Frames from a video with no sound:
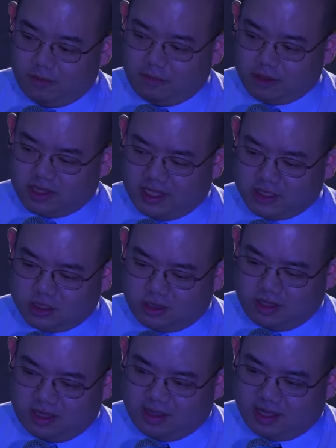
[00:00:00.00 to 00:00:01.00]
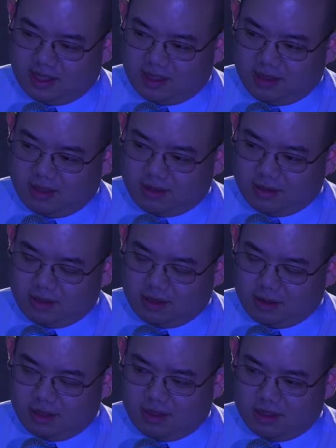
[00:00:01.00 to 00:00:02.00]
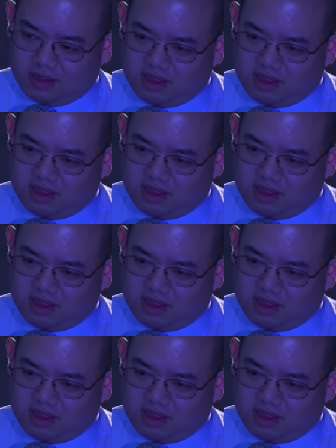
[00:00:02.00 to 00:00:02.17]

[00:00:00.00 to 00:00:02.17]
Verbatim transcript: potentially that uh,